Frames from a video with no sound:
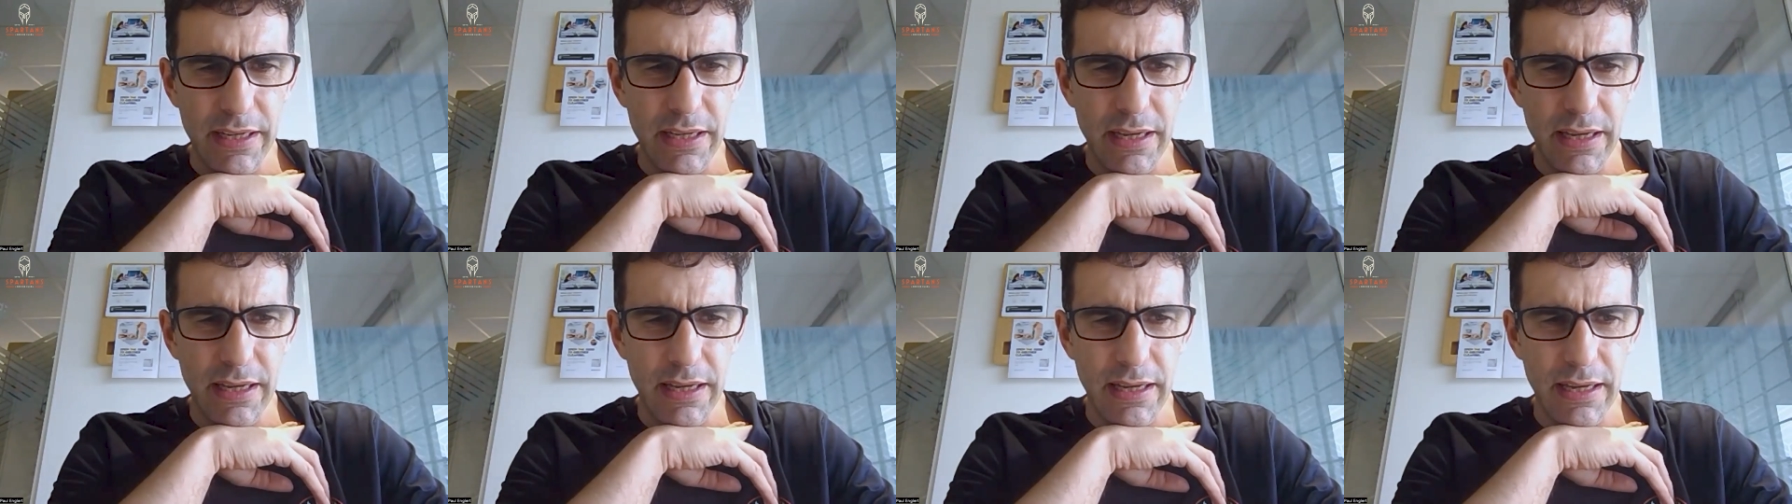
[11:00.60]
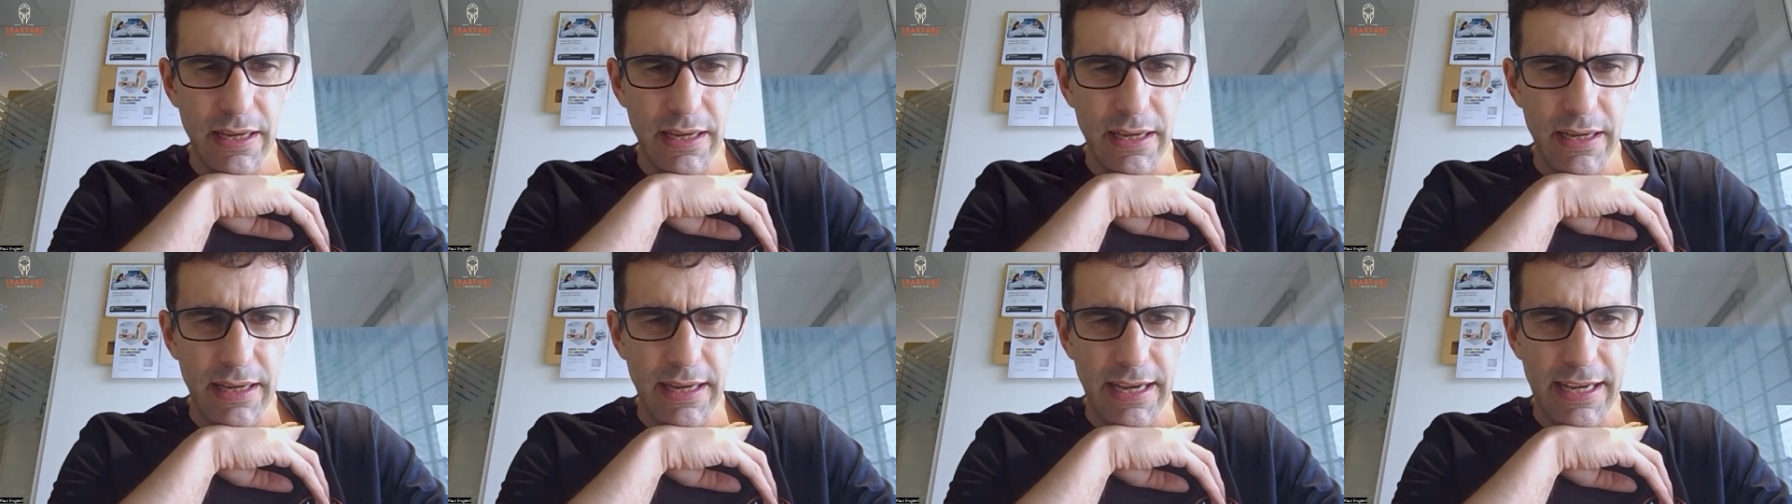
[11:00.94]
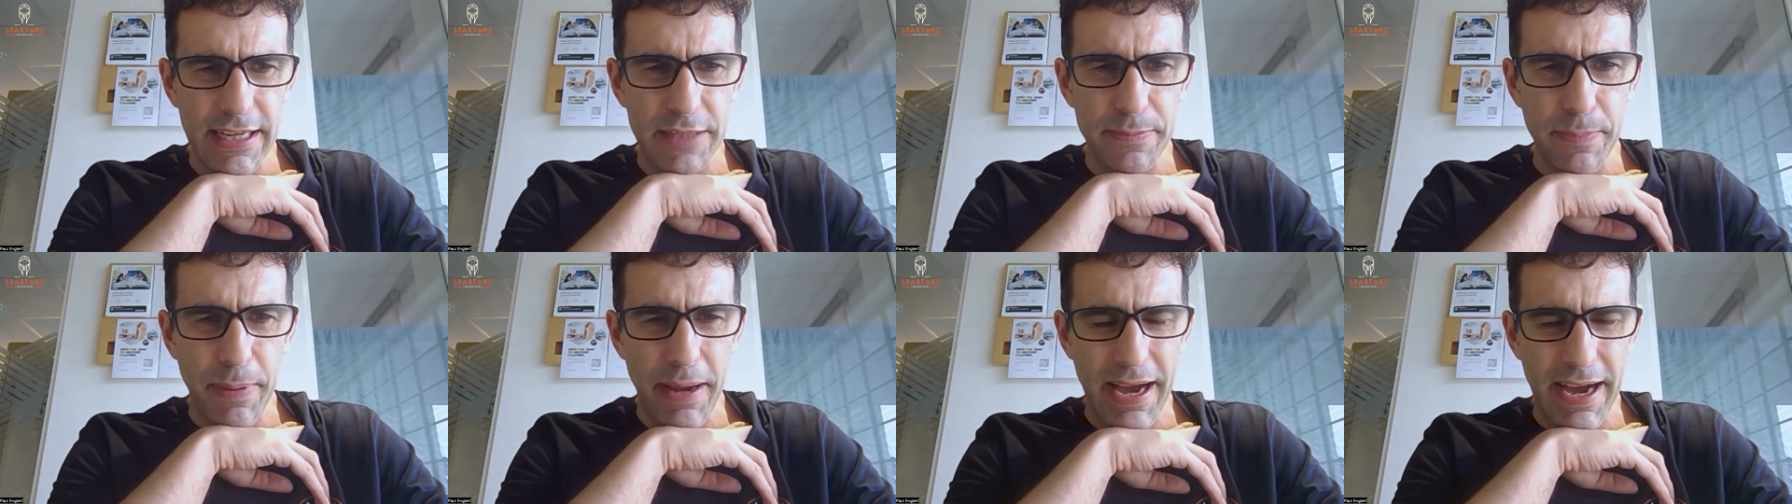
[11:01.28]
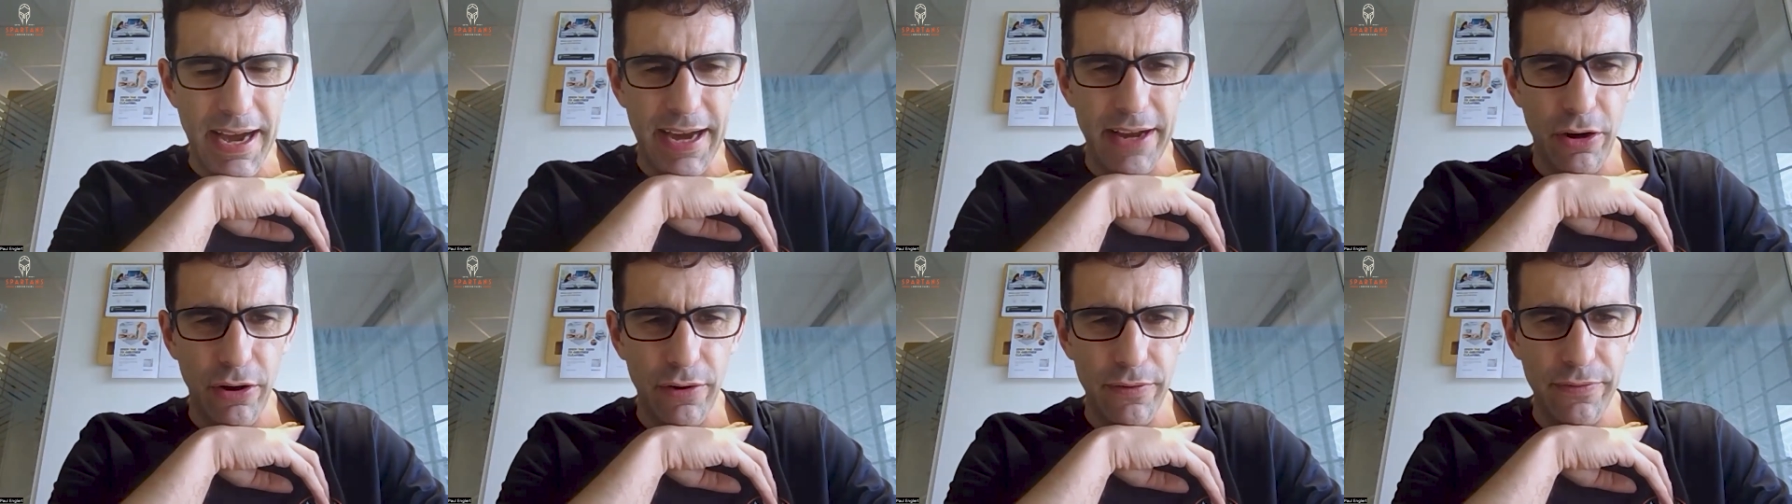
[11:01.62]
as
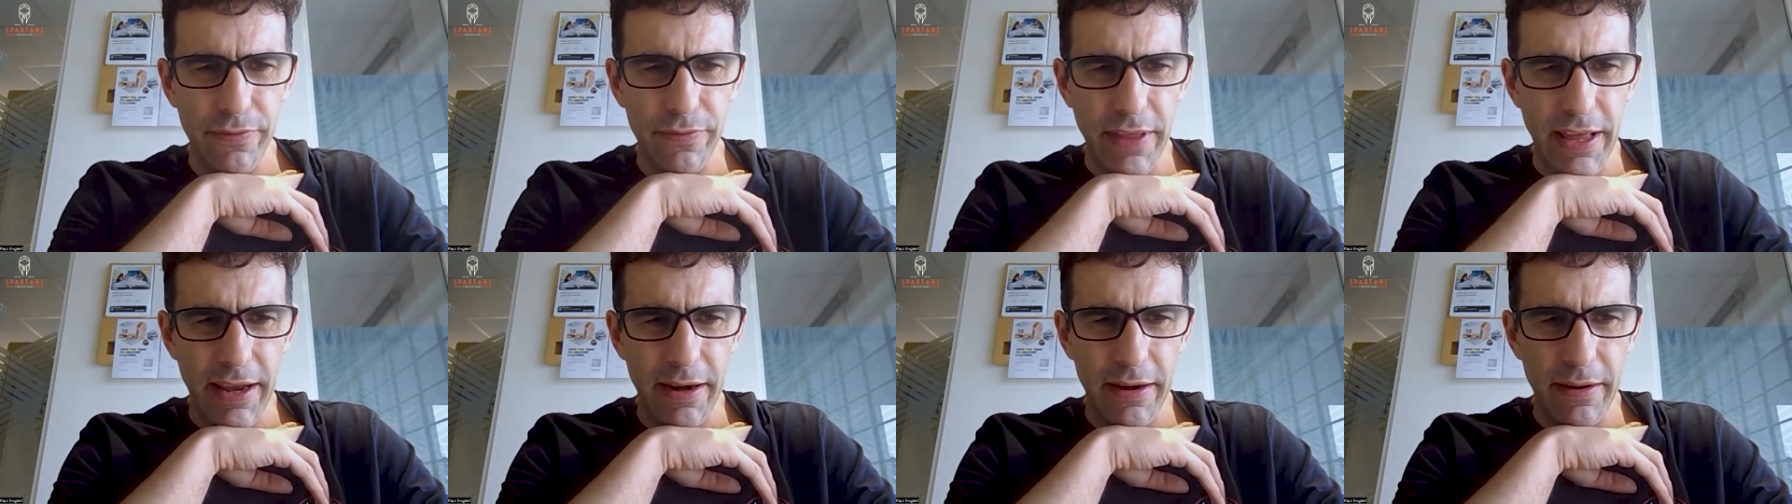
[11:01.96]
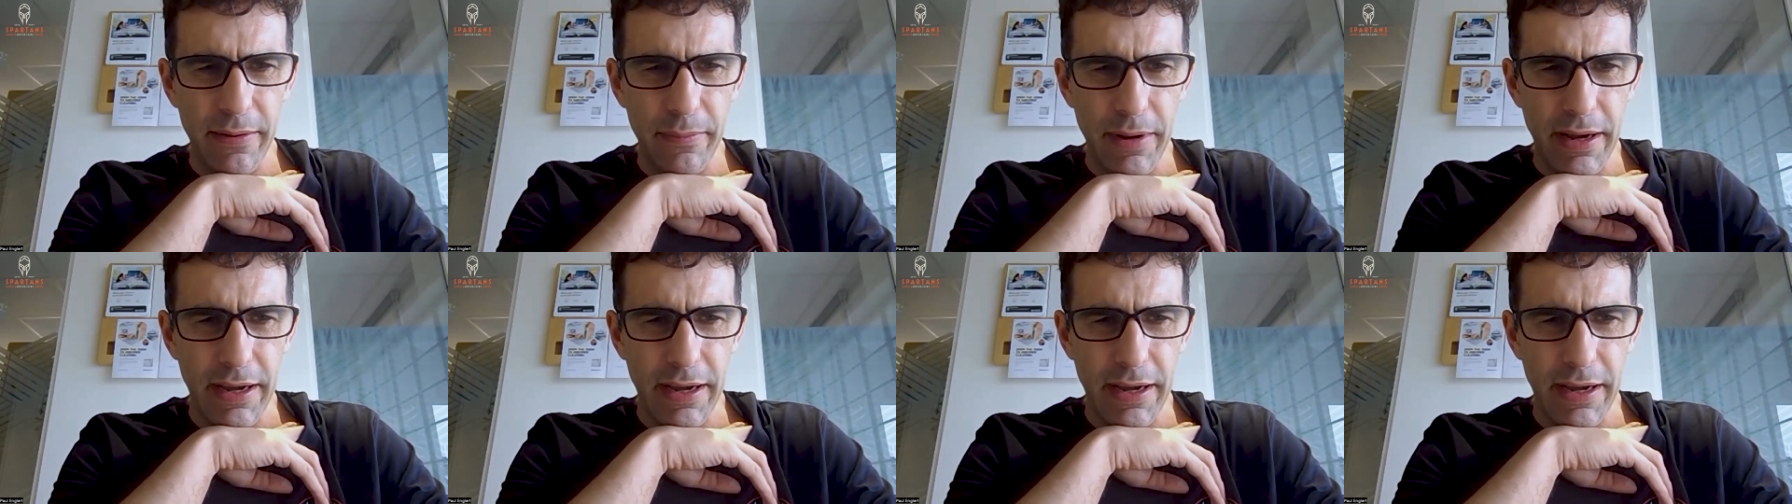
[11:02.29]
part of that